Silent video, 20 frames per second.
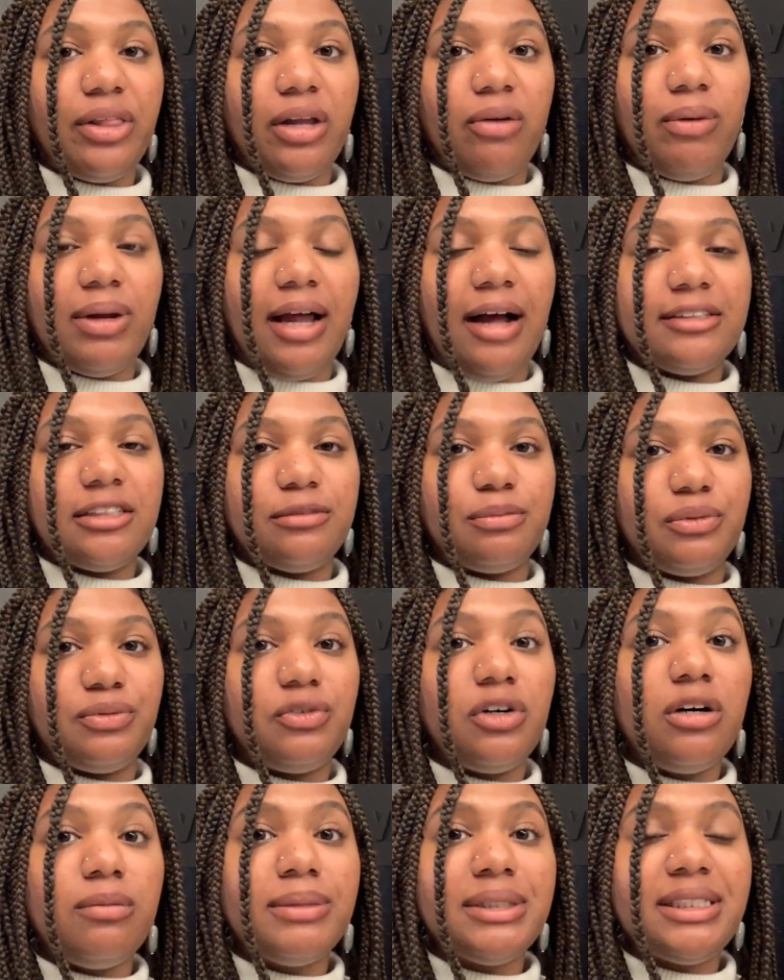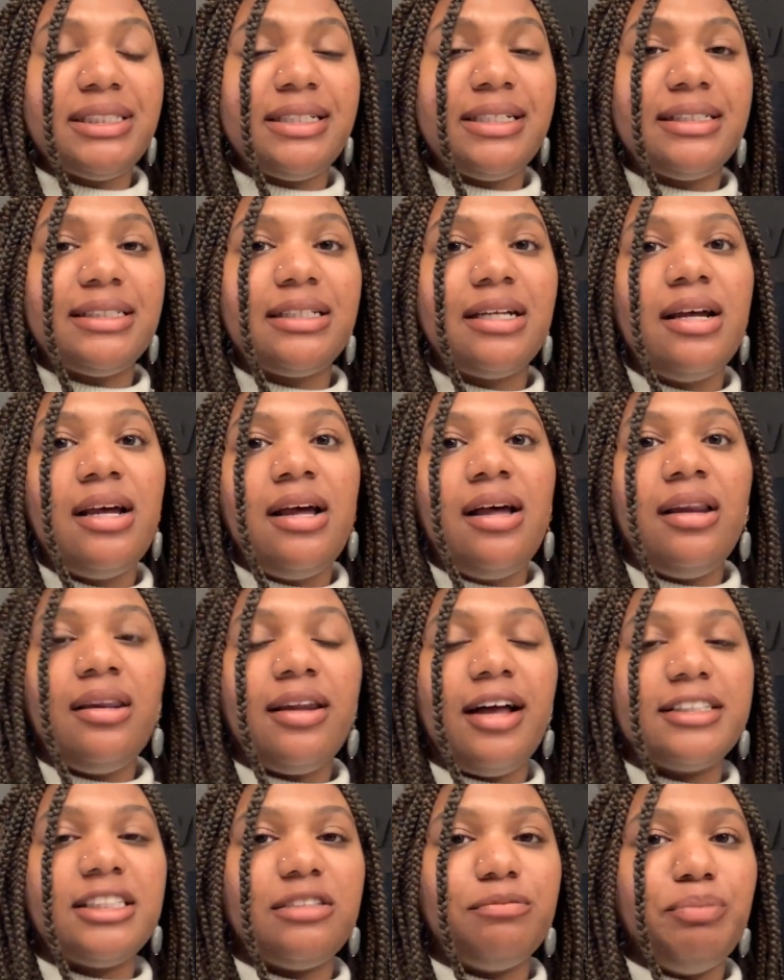There were lots of performances,
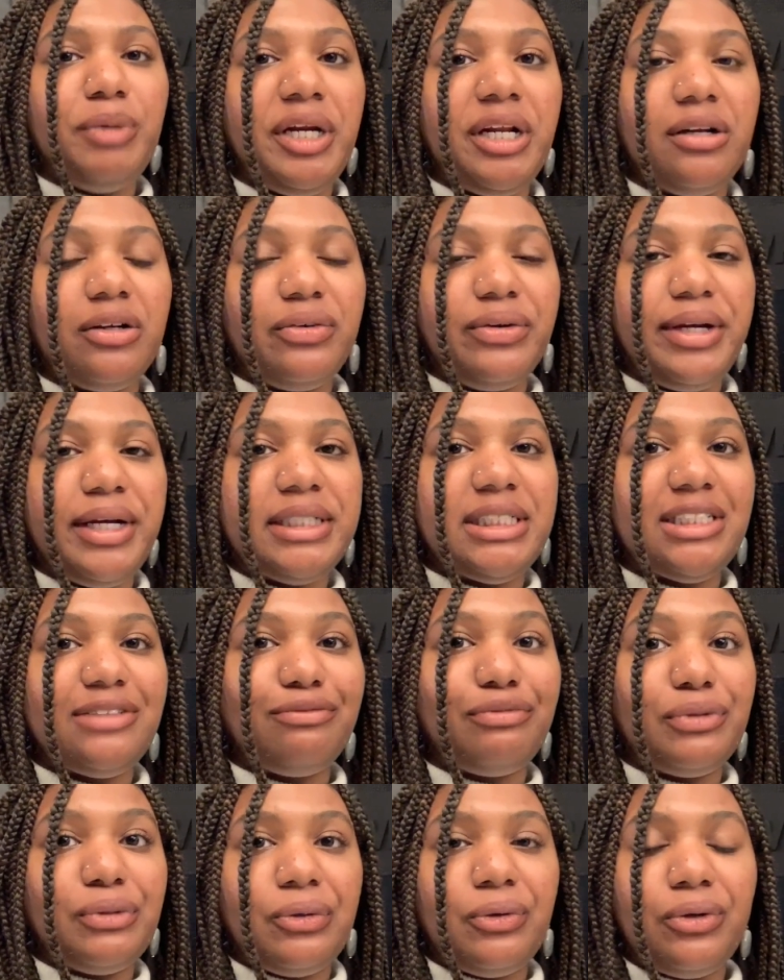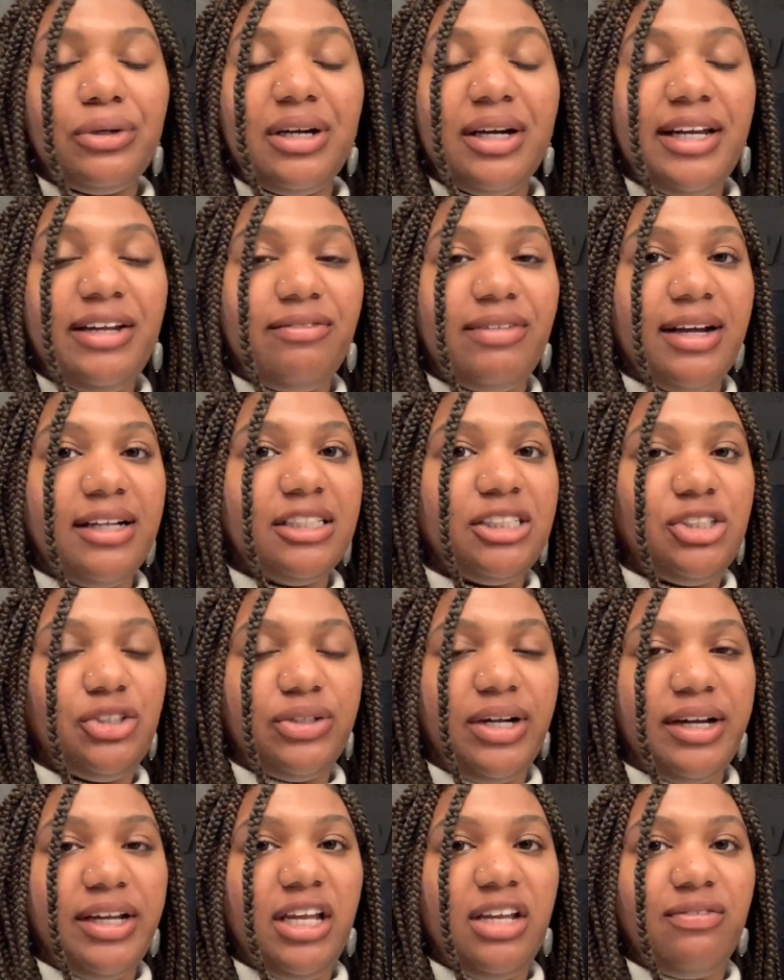lots of meet and greets, food events,
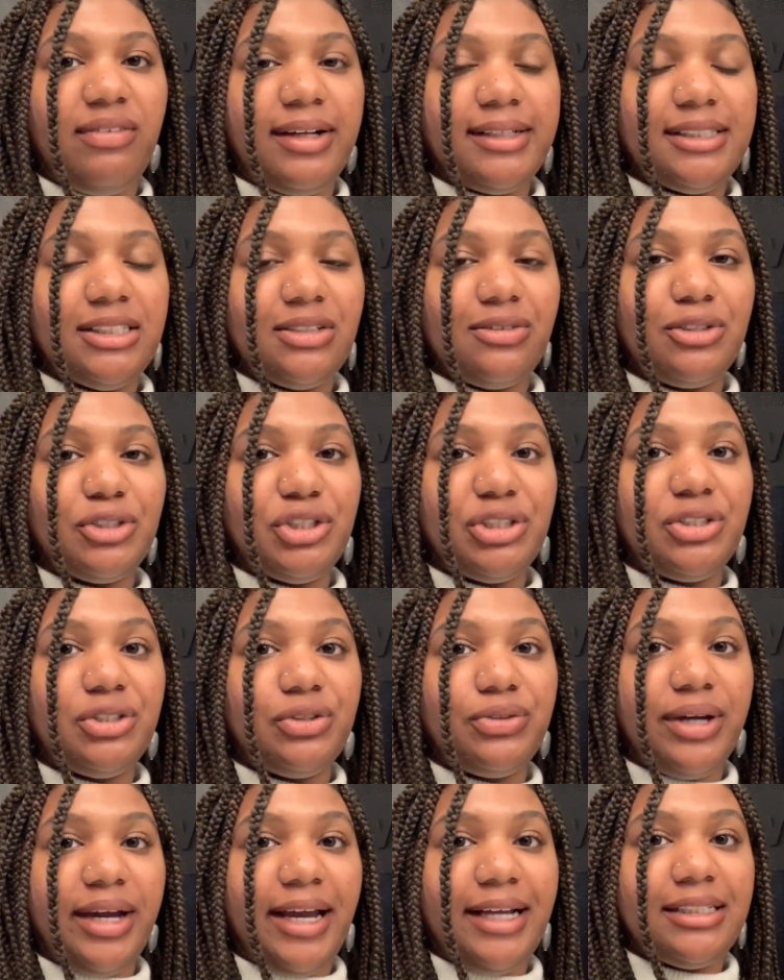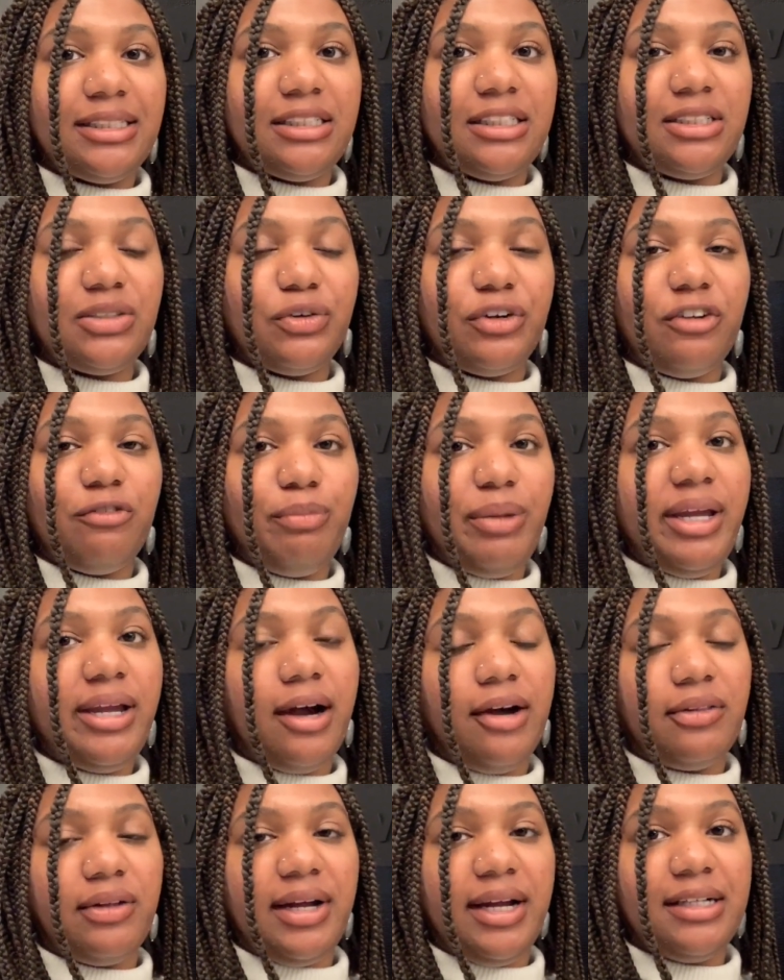drink events. So it was just great to sort of meet
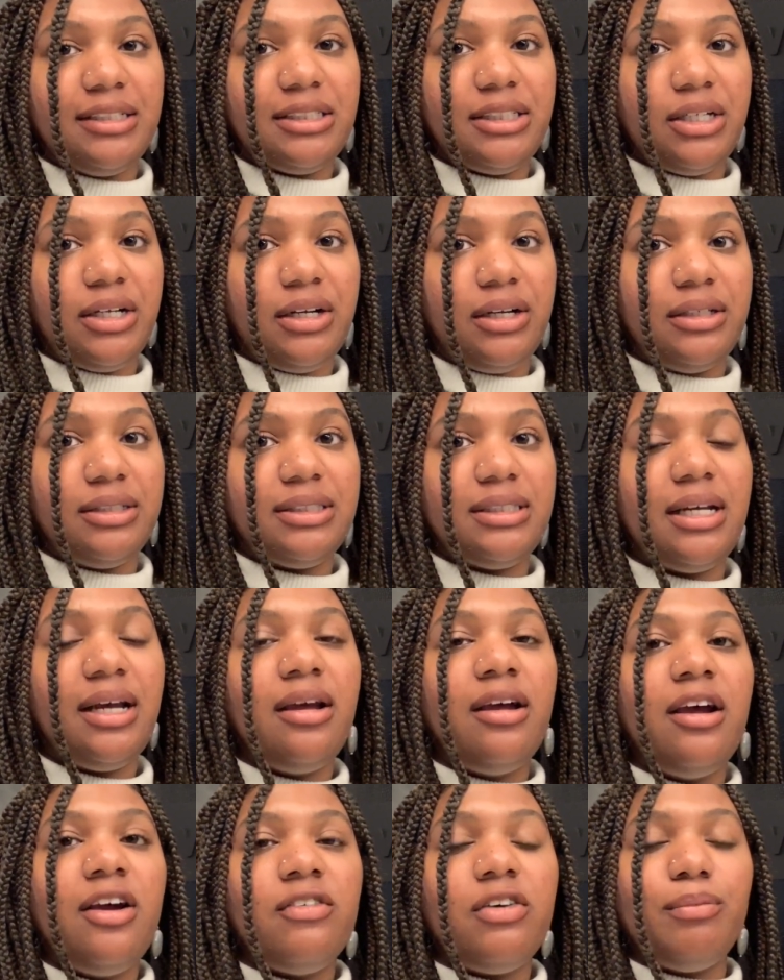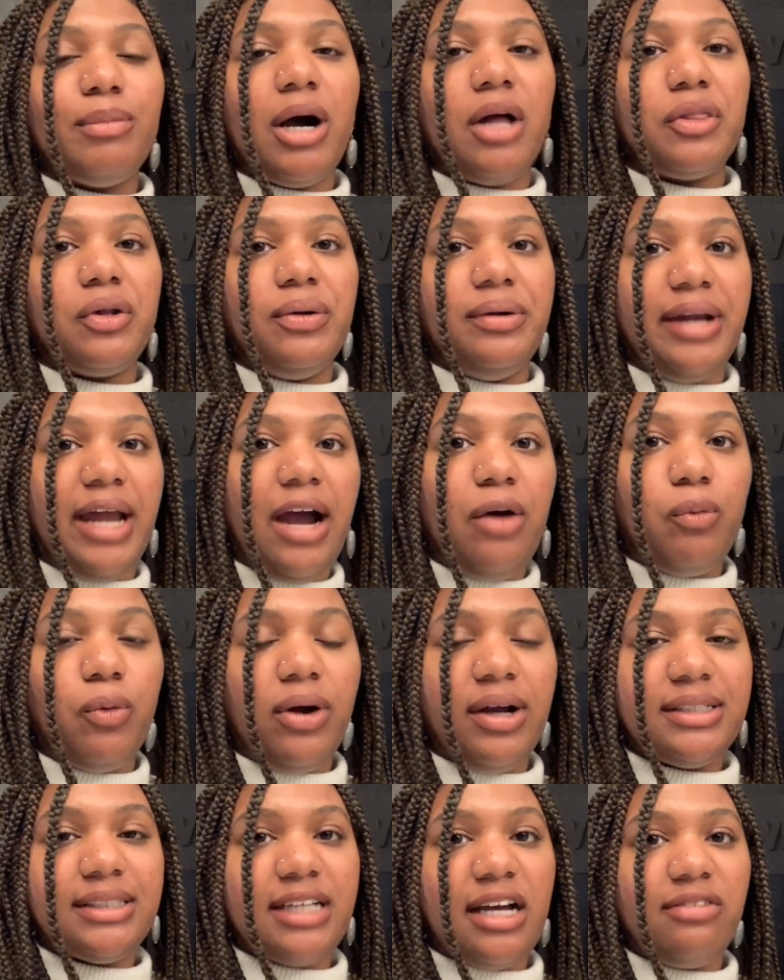other interns from other
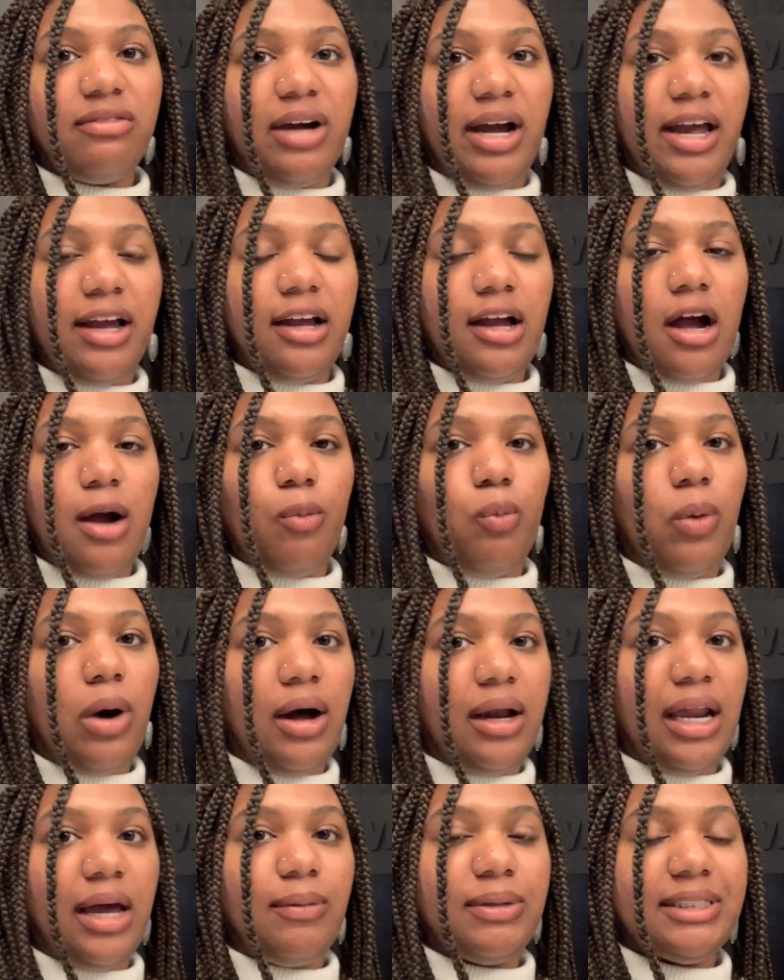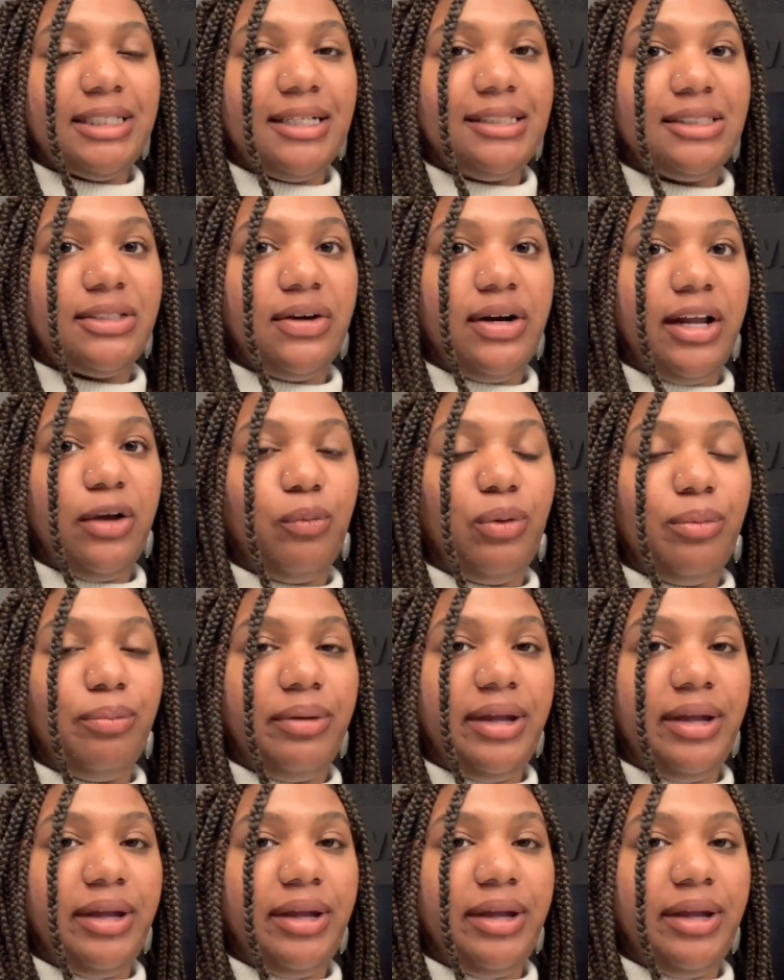networks at Viacom while I was interning with